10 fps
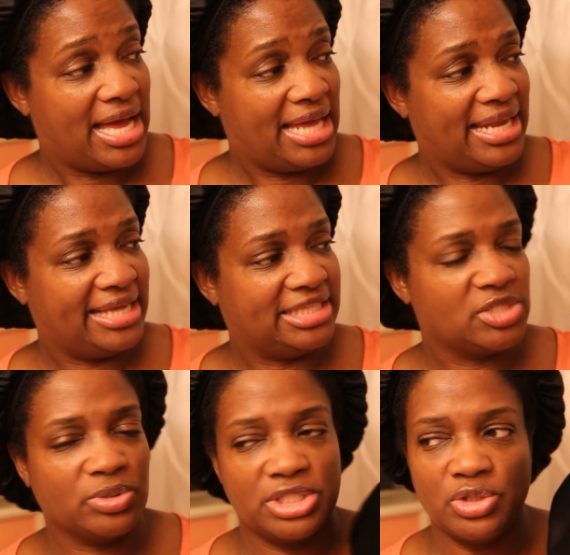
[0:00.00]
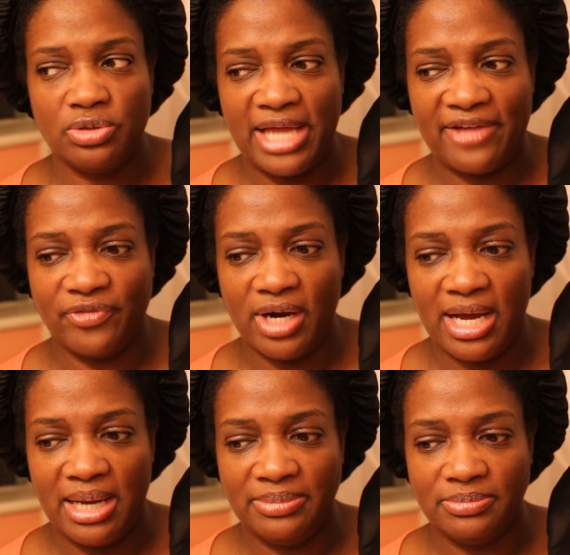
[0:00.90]
I like this one too, like for
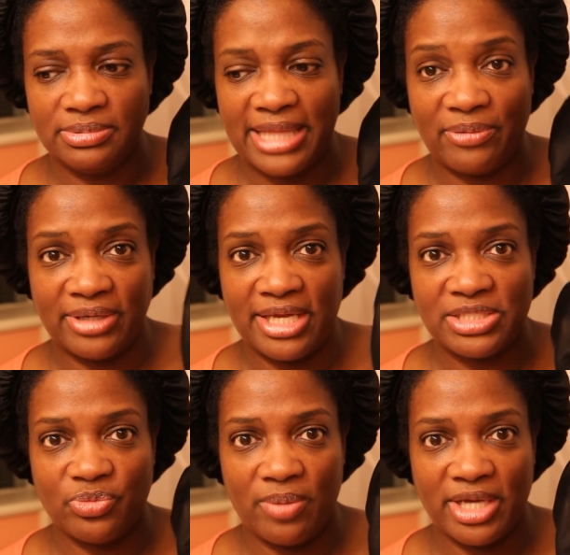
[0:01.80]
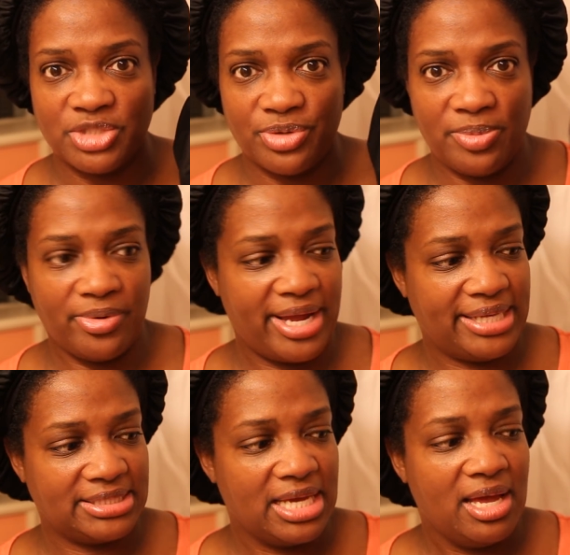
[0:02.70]
like when I used to wear my tree
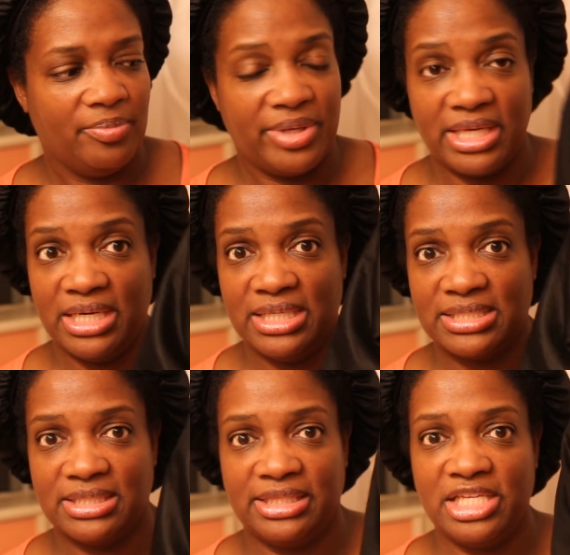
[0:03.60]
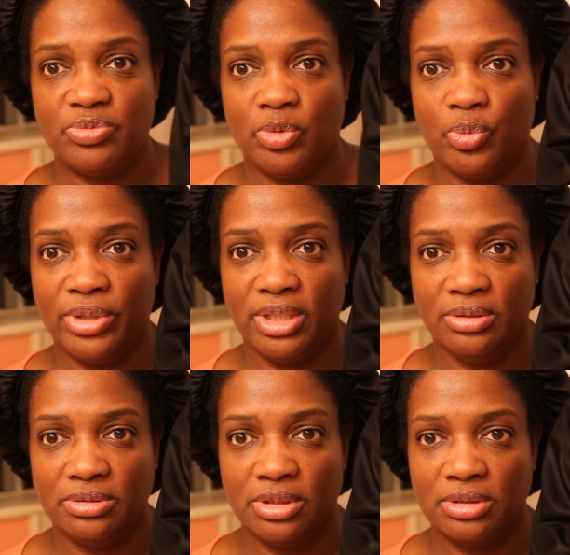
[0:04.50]
braids, because this one
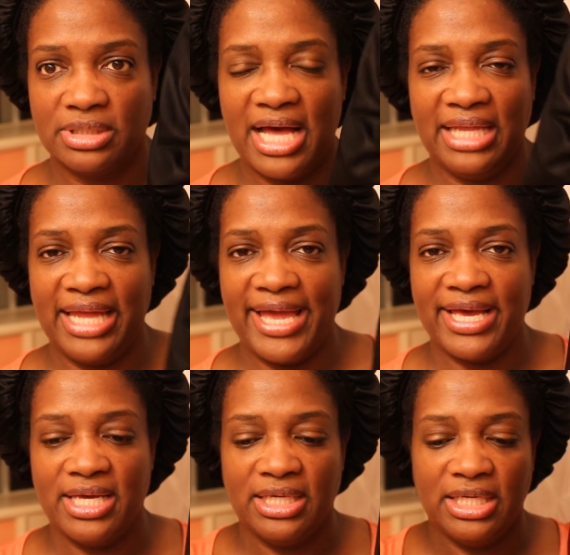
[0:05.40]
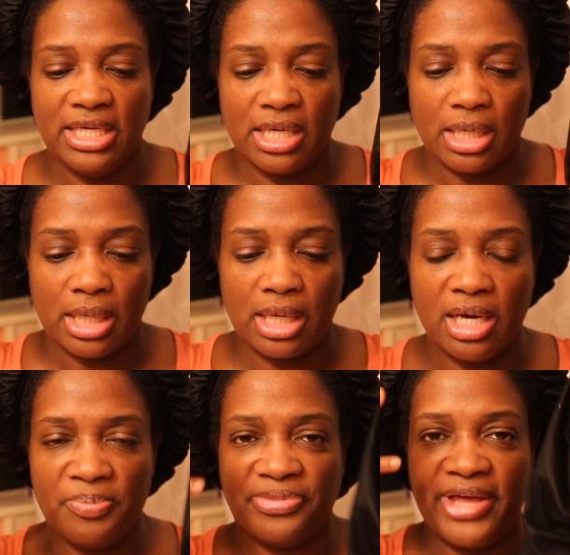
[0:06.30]
will kind of like
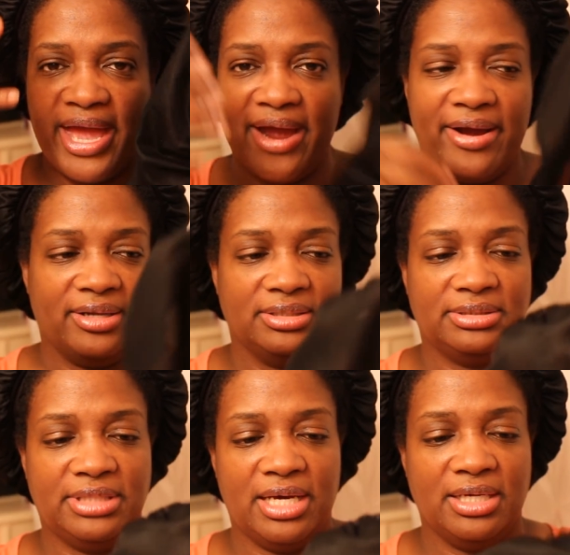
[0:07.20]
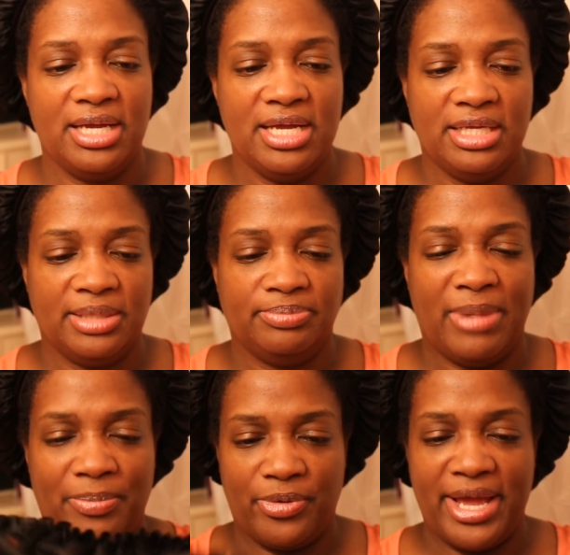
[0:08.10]
cup the hair,
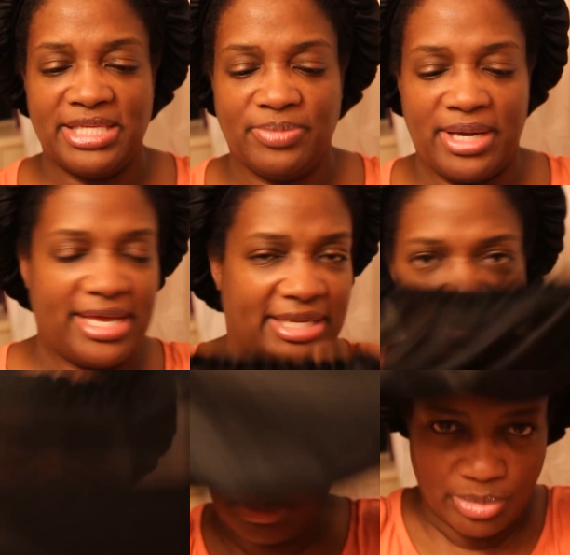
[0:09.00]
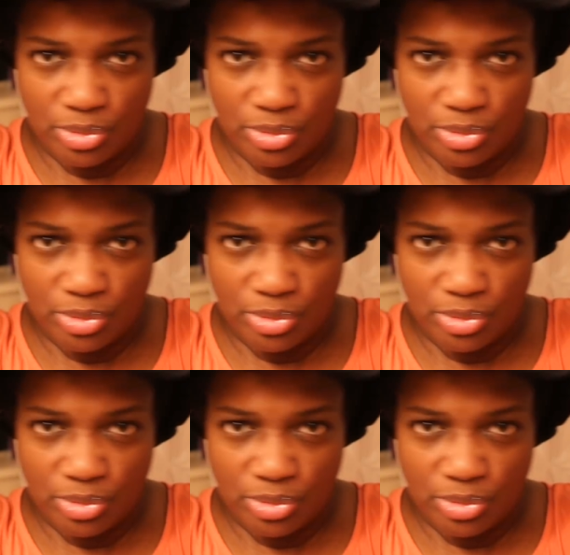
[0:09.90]
my braids, and it wouldn't